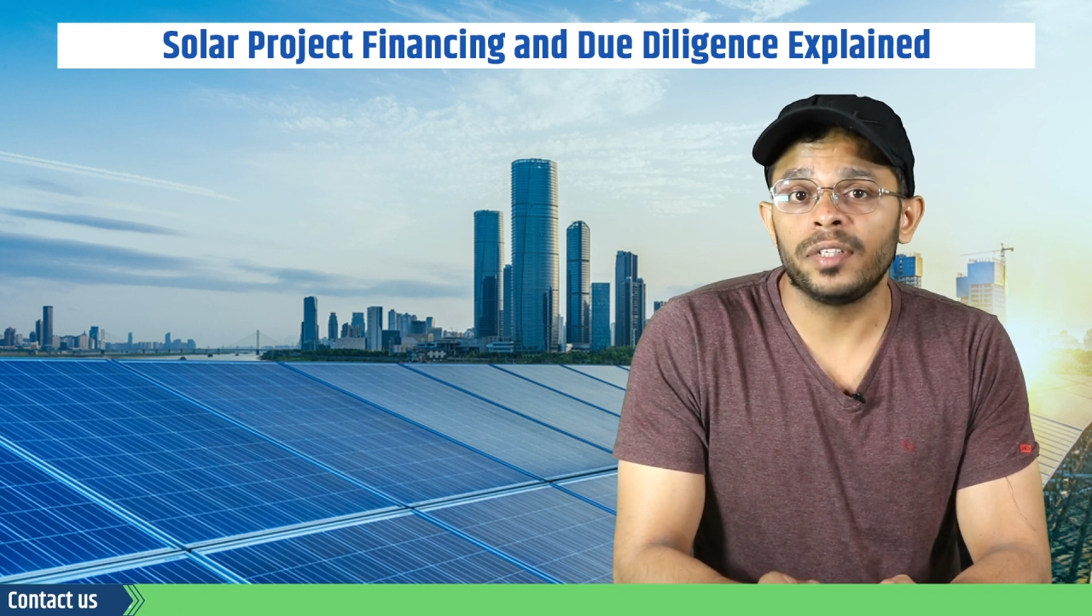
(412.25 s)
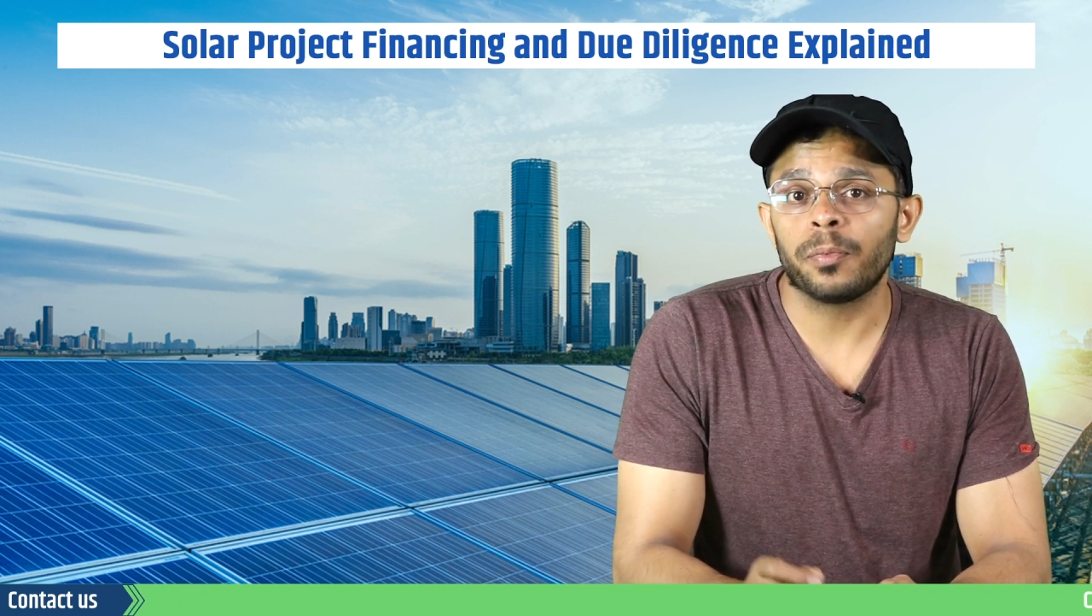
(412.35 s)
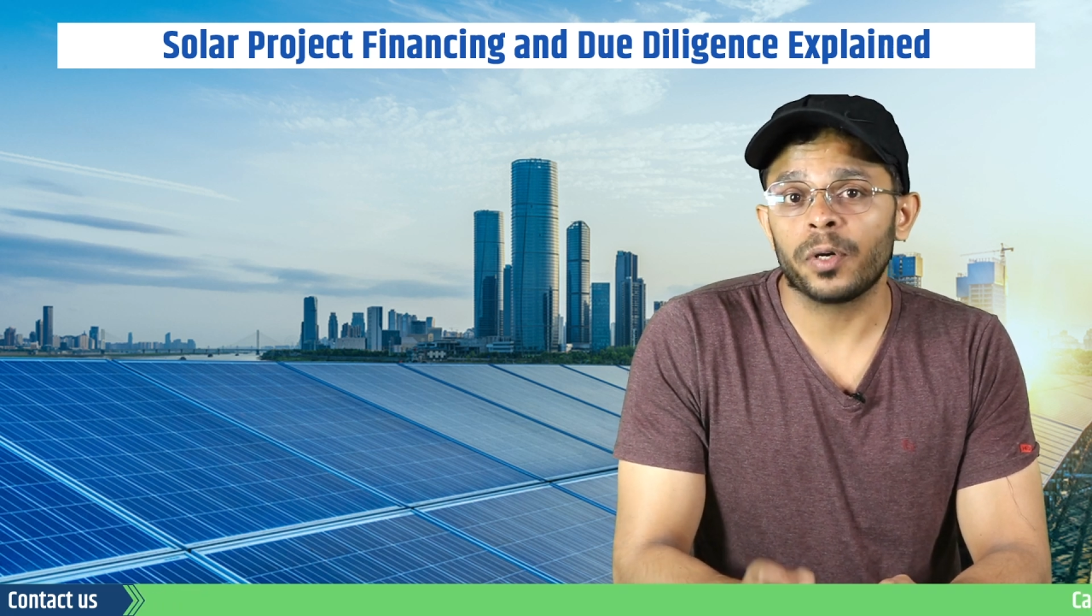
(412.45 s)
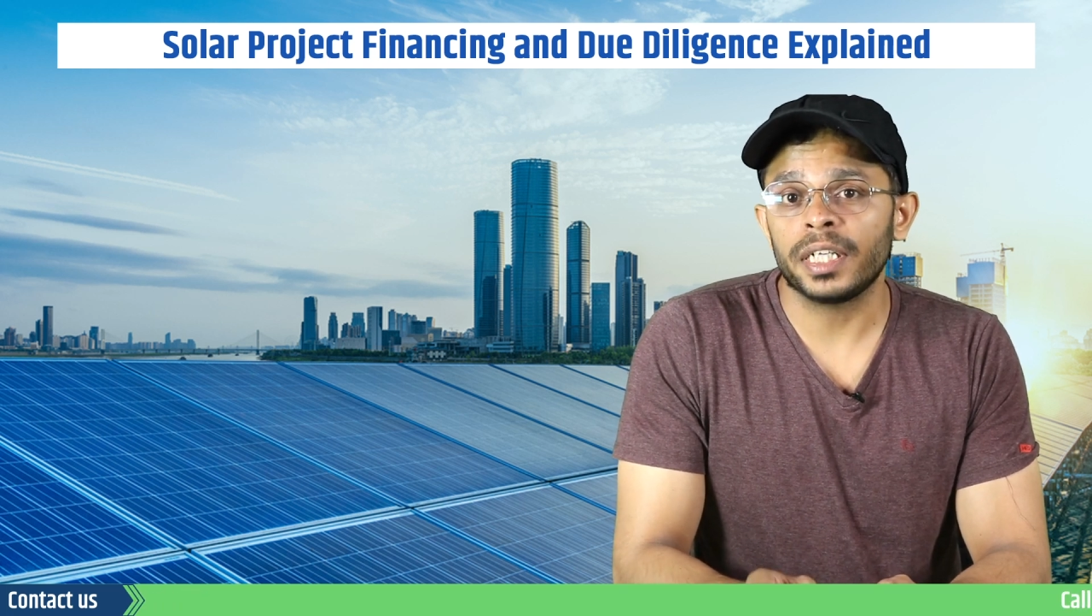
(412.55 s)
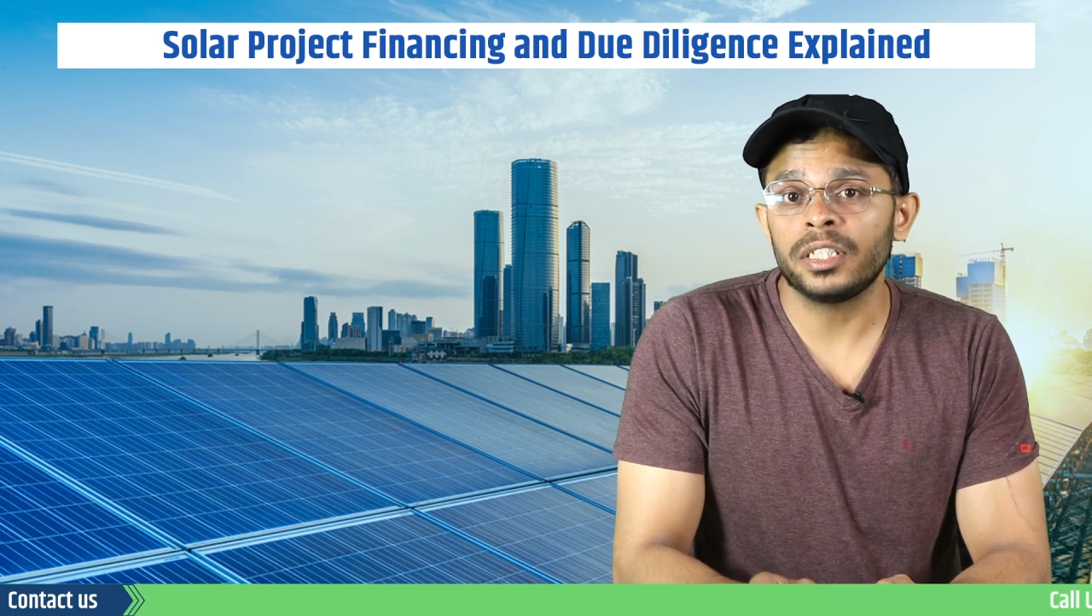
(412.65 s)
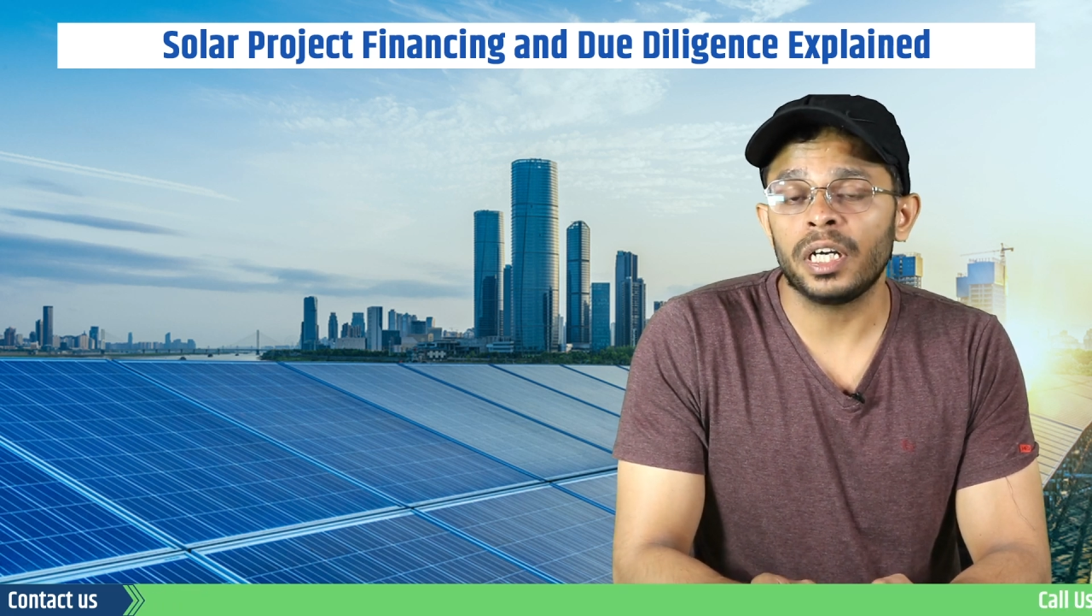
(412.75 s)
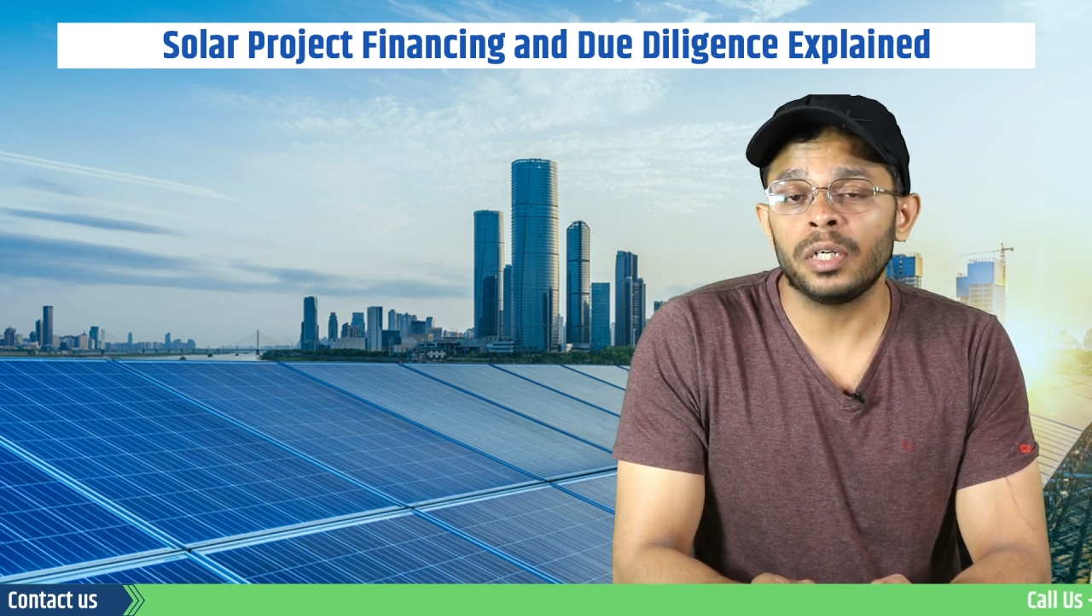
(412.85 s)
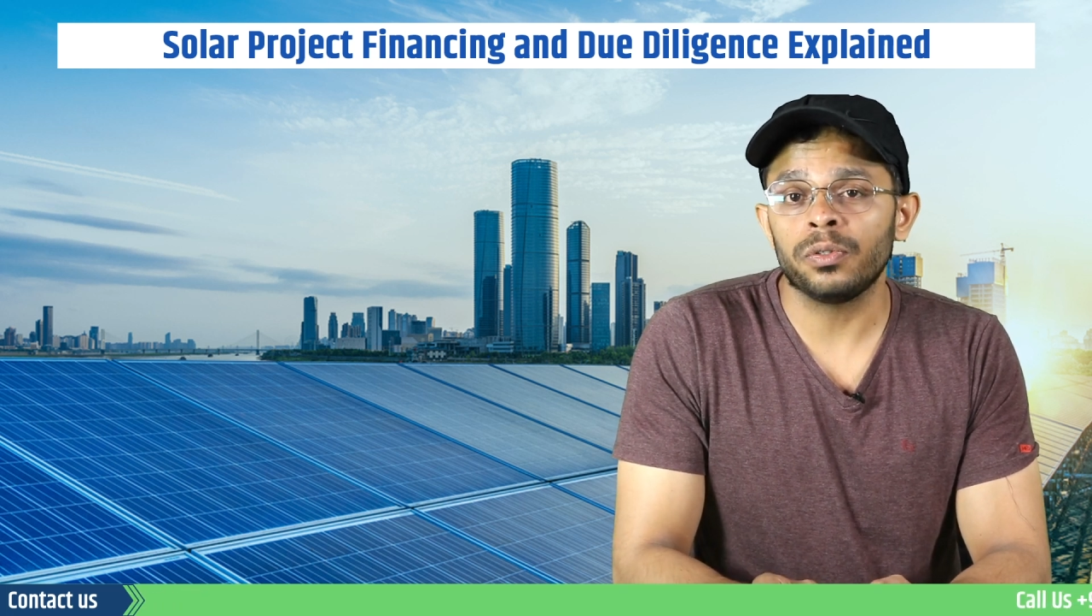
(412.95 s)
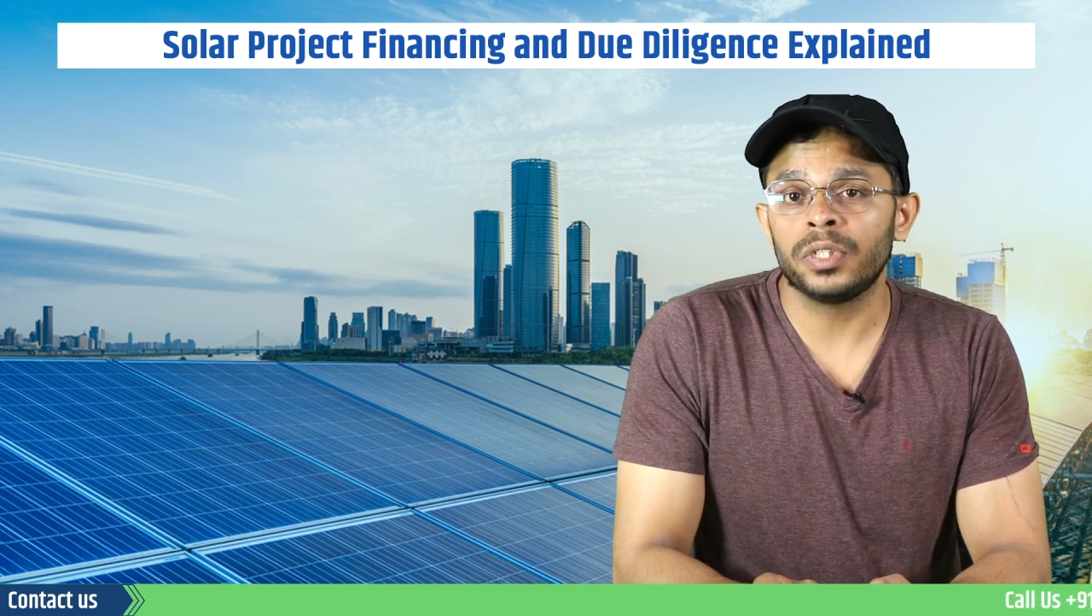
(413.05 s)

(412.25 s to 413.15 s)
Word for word: the potential to